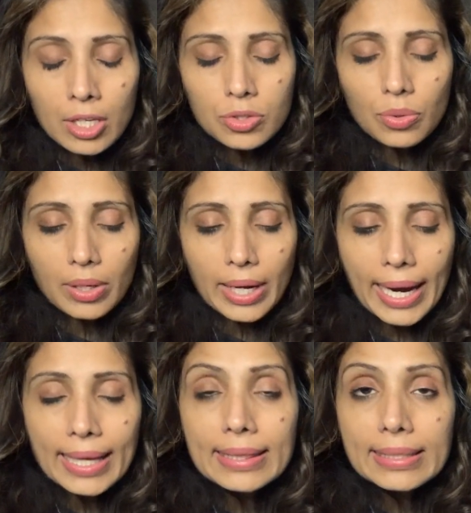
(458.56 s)
So they're
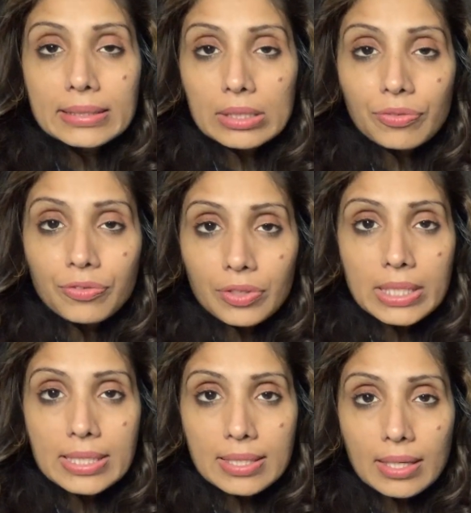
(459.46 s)
handling
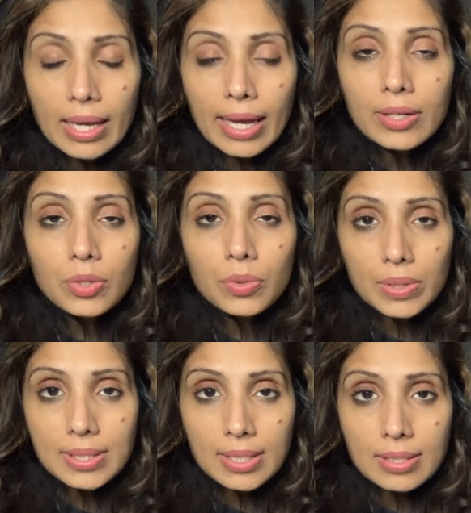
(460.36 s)
different
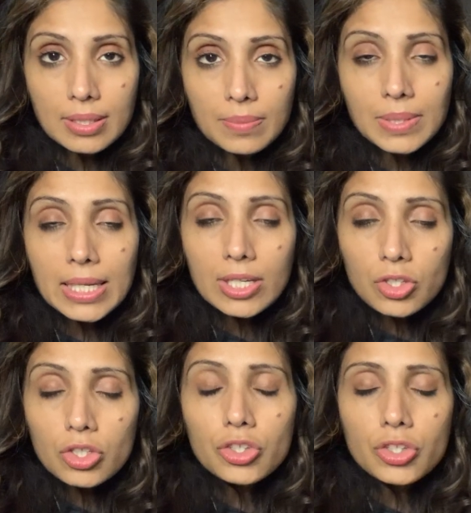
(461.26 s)
endocrine systems.
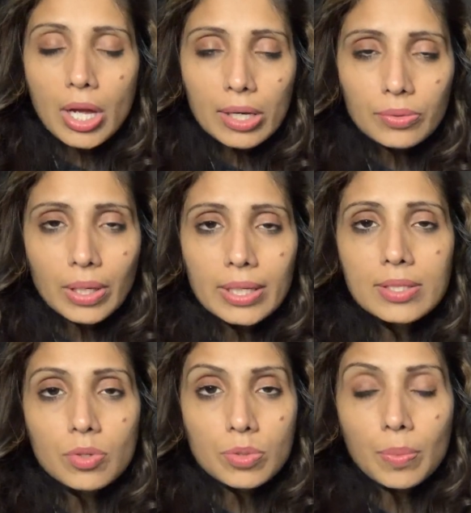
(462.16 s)
Each chakra
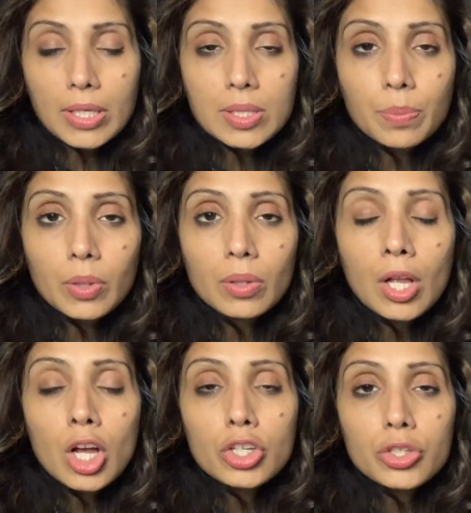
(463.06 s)
is responsible
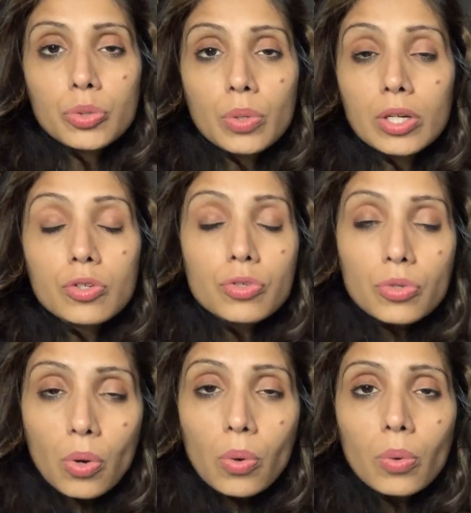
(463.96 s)
to
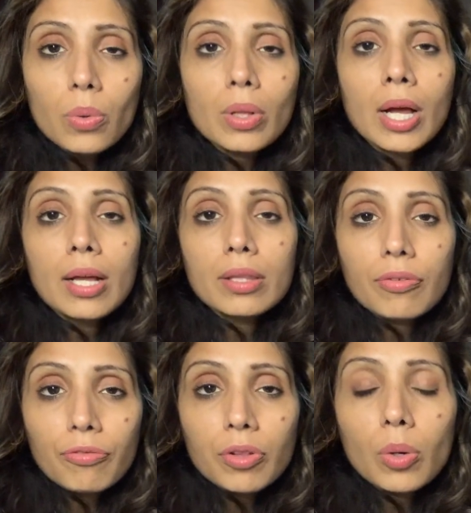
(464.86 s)
control the
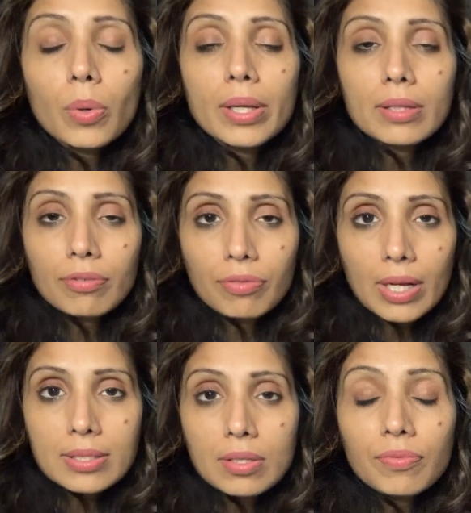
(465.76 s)
flow and the
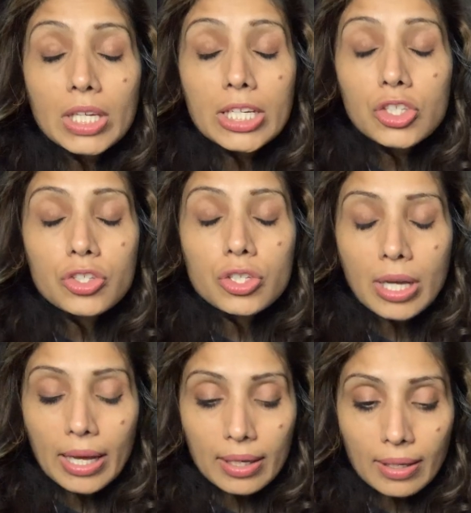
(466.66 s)
flux of each
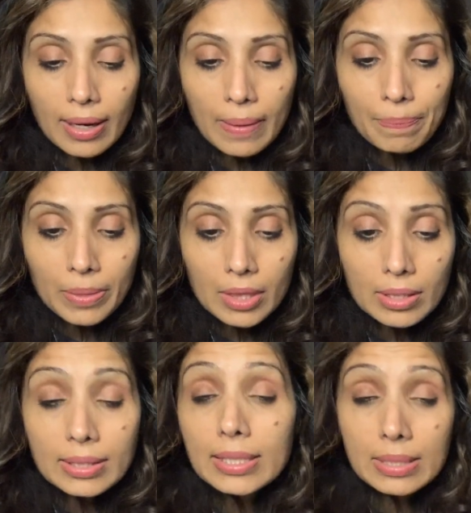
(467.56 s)
and
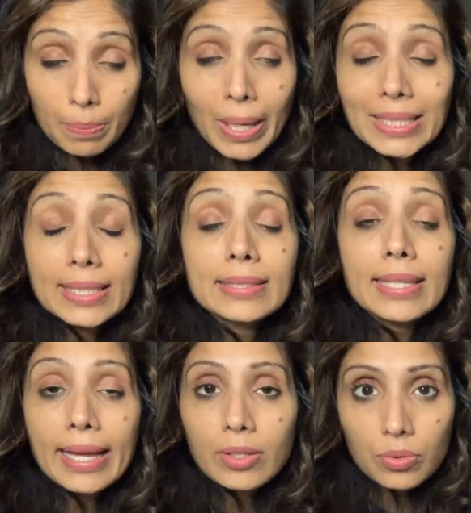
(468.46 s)
the dependent
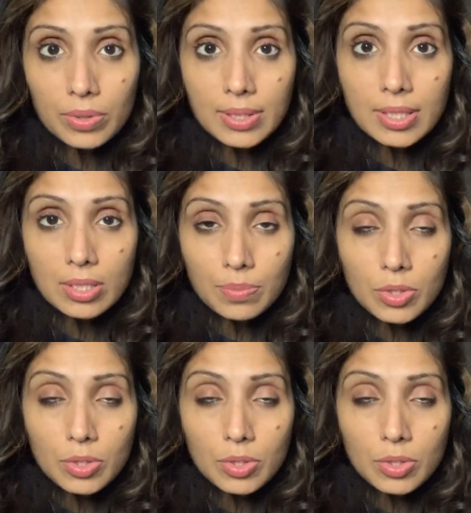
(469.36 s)
endocrine system.